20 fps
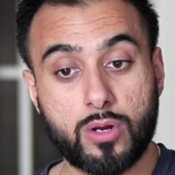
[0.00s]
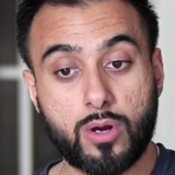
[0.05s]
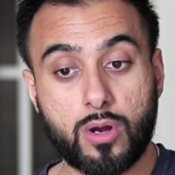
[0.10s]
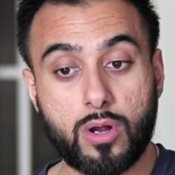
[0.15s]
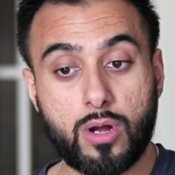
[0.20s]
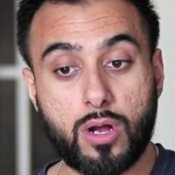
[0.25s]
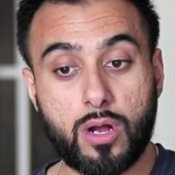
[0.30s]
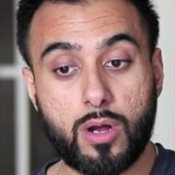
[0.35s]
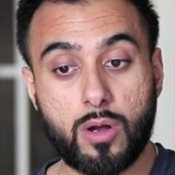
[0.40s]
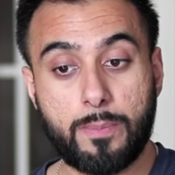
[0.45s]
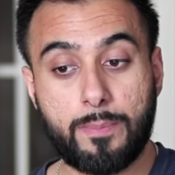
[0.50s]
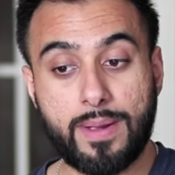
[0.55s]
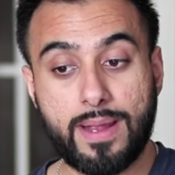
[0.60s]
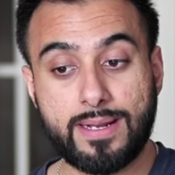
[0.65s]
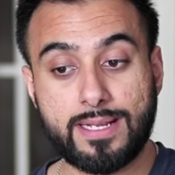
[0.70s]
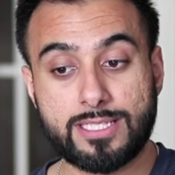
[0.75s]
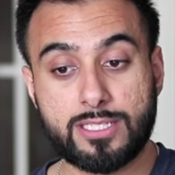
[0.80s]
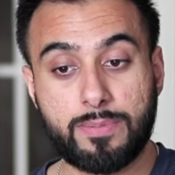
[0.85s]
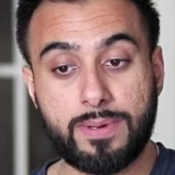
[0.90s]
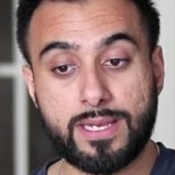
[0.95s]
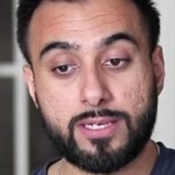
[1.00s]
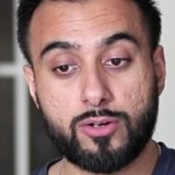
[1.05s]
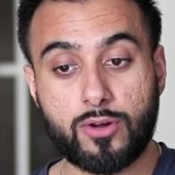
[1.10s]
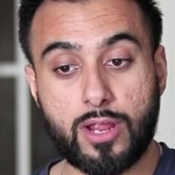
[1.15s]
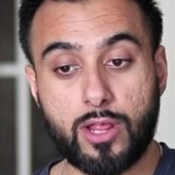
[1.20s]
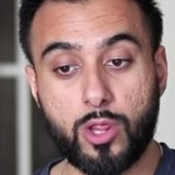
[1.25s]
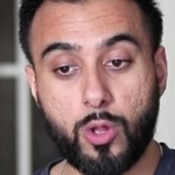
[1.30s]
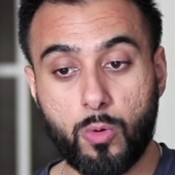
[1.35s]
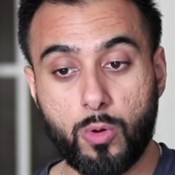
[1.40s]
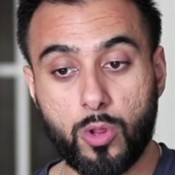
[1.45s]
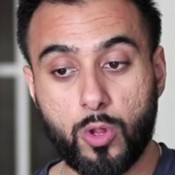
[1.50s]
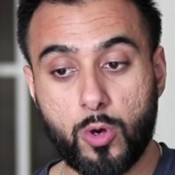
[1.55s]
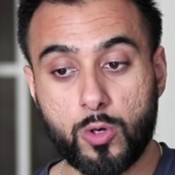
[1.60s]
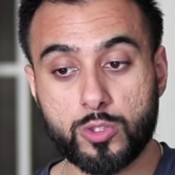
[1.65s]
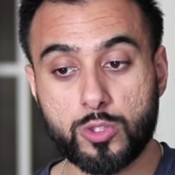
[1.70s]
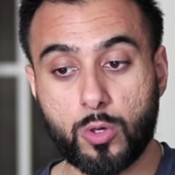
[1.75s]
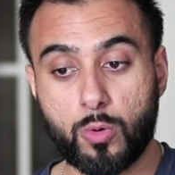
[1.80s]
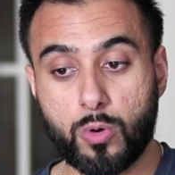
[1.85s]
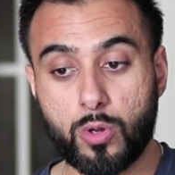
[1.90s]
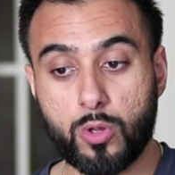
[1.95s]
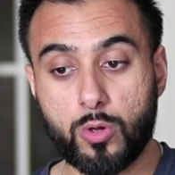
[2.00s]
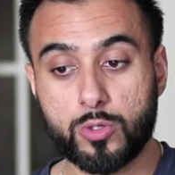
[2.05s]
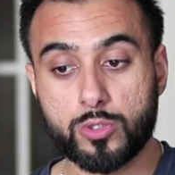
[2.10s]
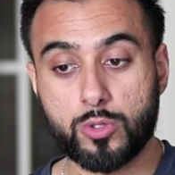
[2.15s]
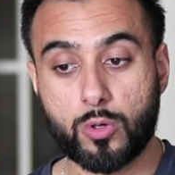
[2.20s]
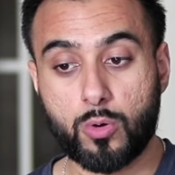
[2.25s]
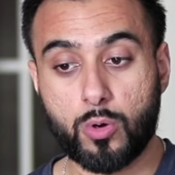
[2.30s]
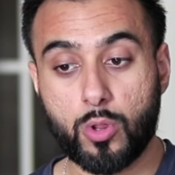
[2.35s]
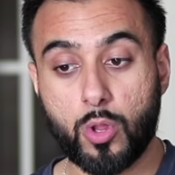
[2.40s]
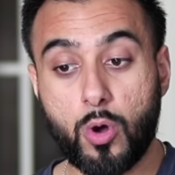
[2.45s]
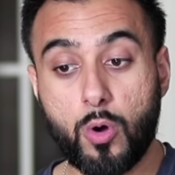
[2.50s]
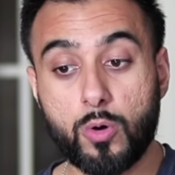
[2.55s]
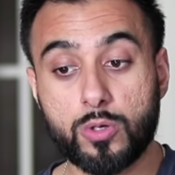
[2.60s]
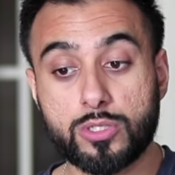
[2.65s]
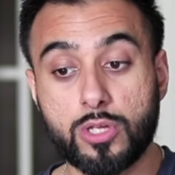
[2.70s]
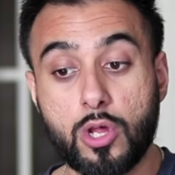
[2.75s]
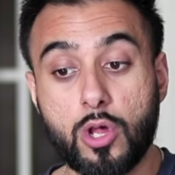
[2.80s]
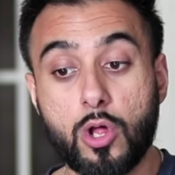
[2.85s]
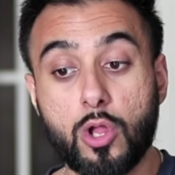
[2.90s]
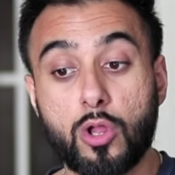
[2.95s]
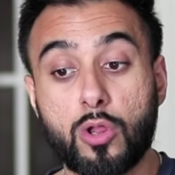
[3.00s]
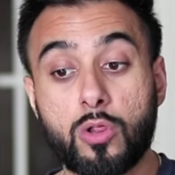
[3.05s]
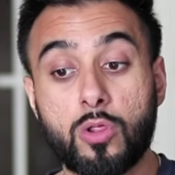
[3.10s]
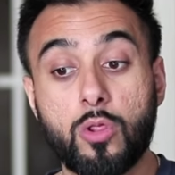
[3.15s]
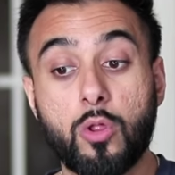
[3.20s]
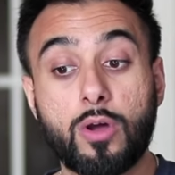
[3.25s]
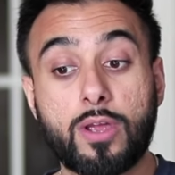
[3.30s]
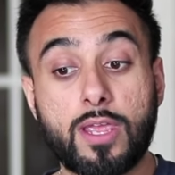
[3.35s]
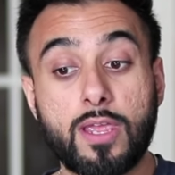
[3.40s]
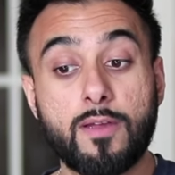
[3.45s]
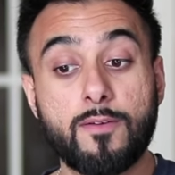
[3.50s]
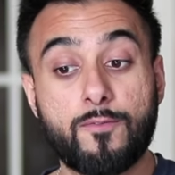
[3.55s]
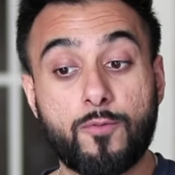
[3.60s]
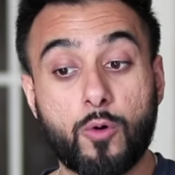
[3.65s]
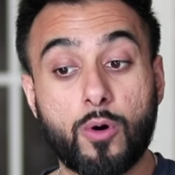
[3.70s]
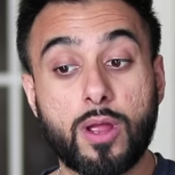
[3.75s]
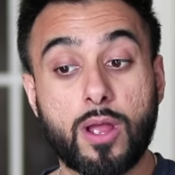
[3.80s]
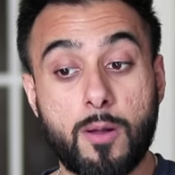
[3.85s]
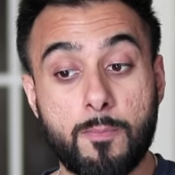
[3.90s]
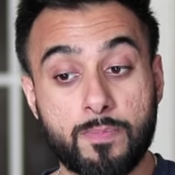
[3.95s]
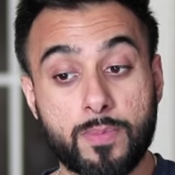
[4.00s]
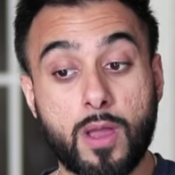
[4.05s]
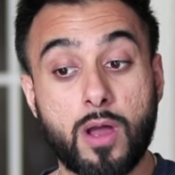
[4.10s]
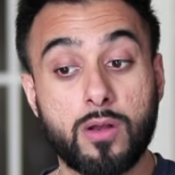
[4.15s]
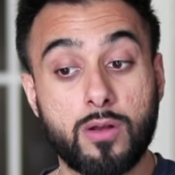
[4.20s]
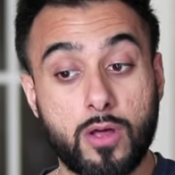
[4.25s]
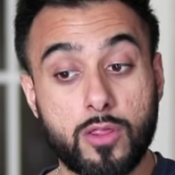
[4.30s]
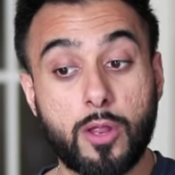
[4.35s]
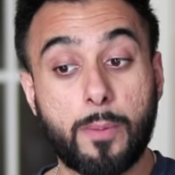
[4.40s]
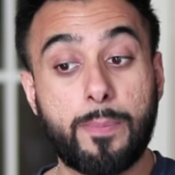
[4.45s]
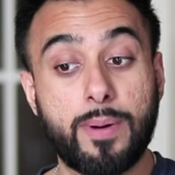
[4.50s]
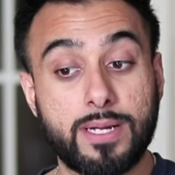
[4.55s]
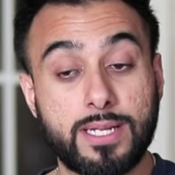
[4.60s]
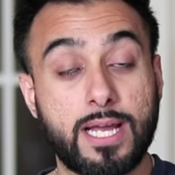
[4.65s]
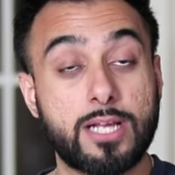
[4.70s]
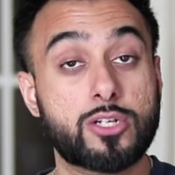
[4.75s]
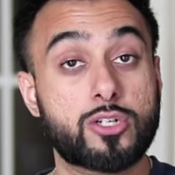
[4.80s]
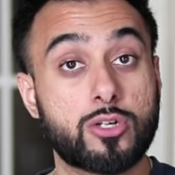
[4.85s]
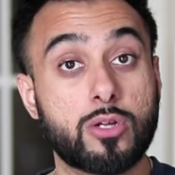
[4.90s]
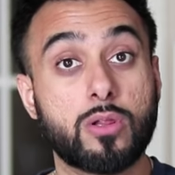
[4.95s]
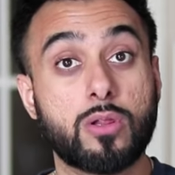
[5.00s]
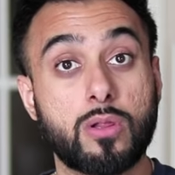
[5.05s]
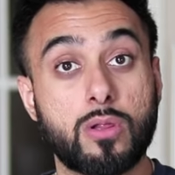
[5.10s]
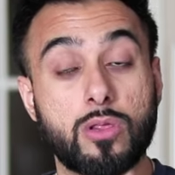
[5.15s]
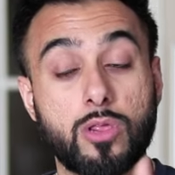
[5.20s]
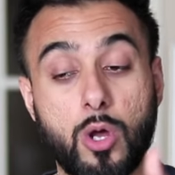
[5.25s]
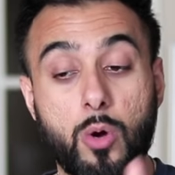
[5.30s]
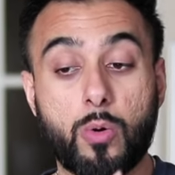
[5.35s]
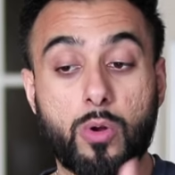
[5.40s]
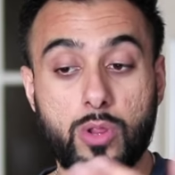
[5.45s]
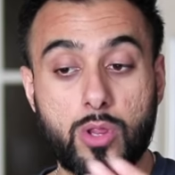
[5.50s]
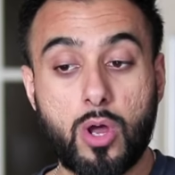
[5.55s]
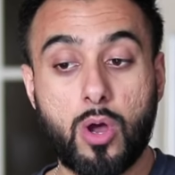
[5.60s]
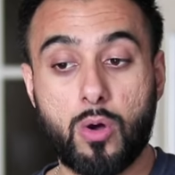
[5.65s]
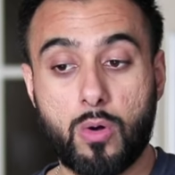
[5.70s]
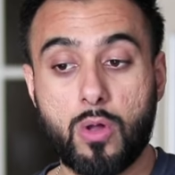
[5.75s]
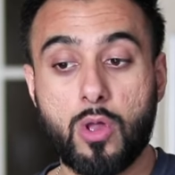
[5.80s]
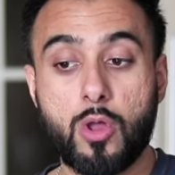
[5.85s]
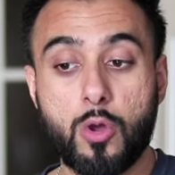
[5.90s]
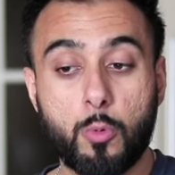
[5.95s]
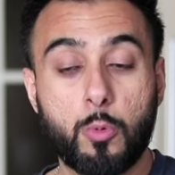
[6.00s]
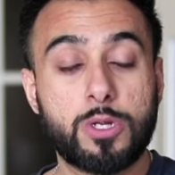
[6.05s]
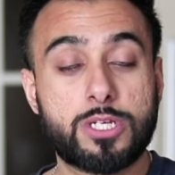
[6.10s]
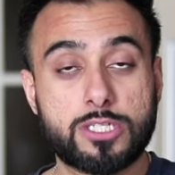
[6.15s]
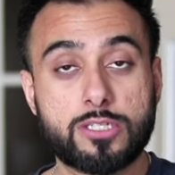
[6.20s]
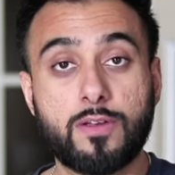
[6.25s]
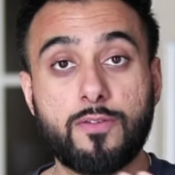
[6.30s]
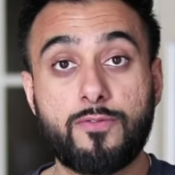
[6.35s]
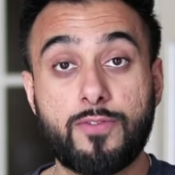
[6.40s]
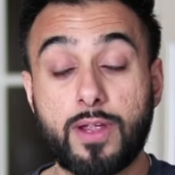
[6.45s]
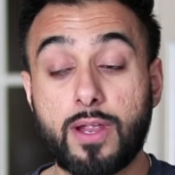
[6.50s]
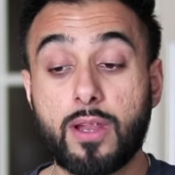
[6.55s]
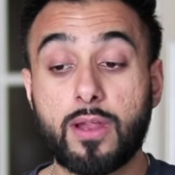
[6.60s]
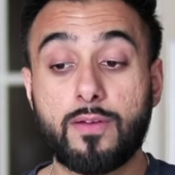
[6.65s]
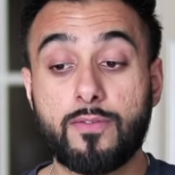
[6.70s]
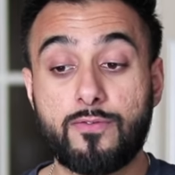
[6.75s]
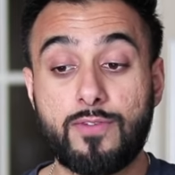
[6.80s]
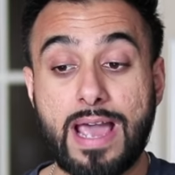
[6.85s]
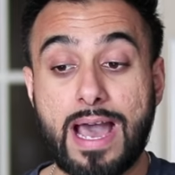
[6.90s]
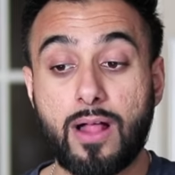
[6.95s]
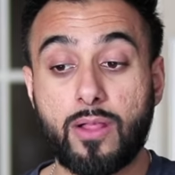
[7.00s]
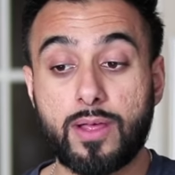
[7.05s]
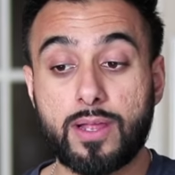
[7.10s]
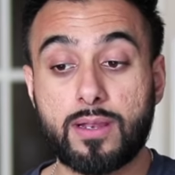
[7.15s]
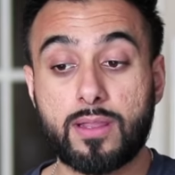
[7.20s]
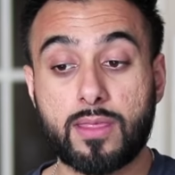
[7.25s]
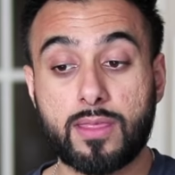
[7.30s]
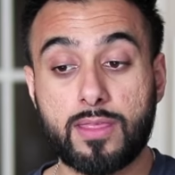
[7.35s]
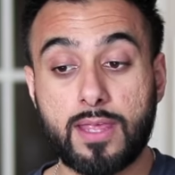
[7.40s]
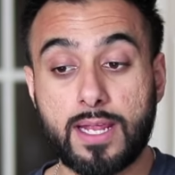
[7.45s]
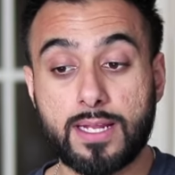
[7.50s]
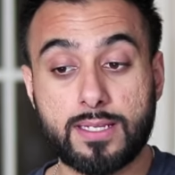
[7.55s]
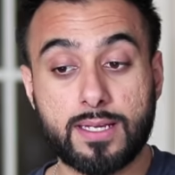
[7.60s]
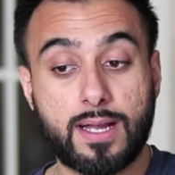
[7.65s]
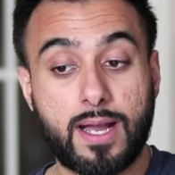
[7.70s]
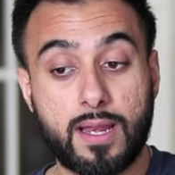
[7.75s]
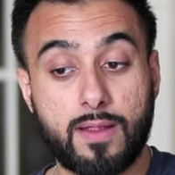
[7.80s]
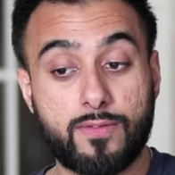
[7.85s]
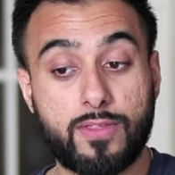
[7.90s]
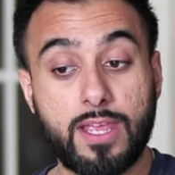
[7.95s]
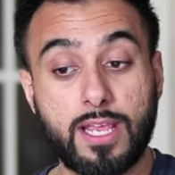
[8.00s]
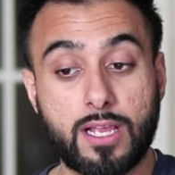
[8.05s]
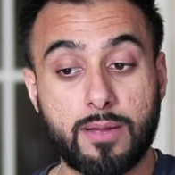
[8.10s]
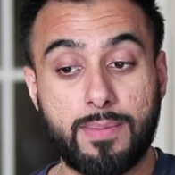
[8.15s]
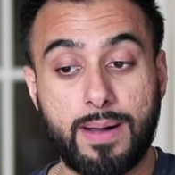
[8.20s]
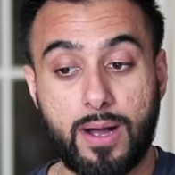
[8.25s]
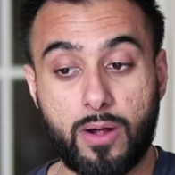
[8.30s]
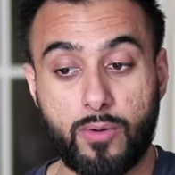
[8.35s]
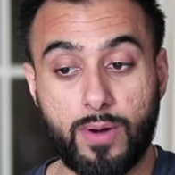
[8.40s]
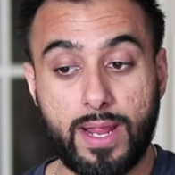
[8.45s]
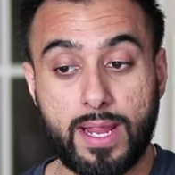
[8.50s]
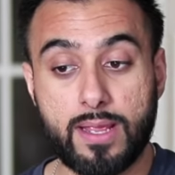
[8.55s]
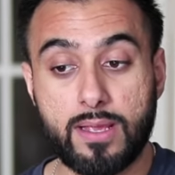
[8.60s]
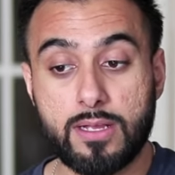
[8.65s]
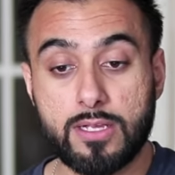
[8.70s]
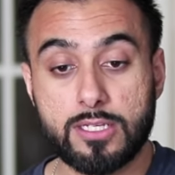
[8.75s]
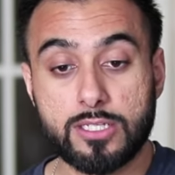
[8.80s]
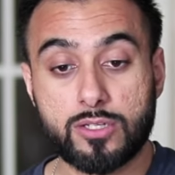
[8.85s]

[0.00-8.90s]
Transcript: anticipating to create lower lows, looking for another potential lower low, which is a very valid thing to kind of think about, right?